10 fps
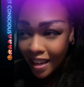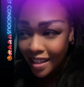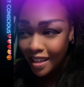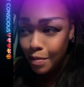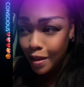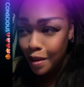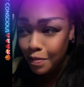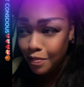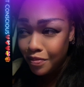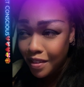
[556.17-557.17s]
coming up,
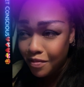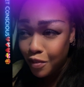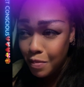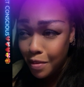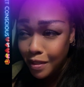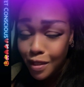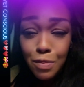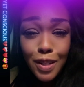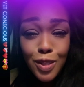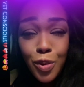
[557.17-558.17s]
for me, was a little
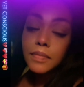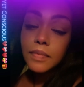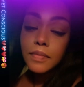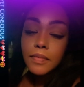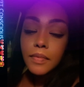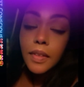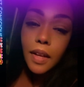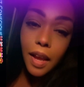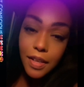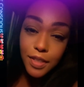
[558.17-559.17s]
bit disordered.
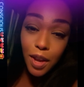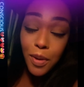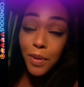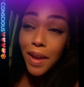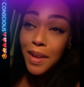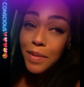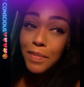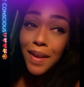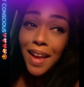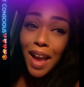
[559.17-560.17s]
And so I
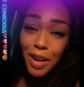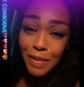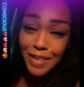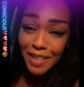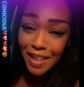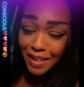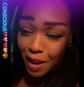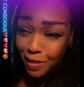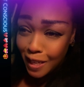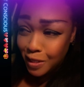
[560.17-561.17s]
don't mean to cut the
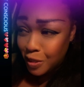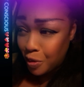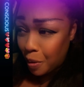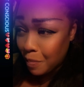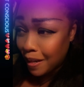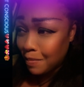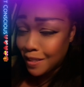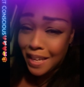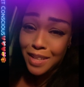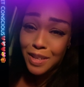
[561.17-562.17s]
conversation short, but I'm
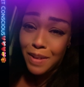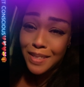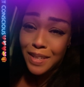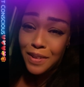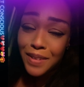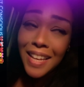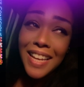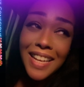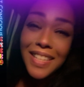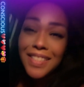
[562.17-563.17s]
just catching myself.
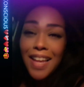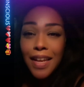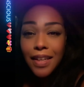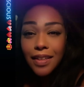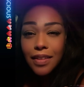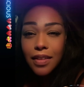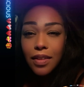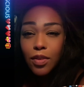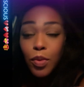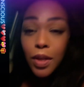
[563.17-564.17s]
It is like
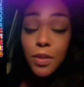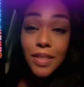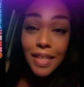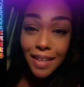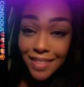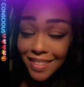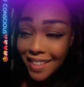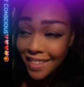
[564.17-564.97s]
1:06.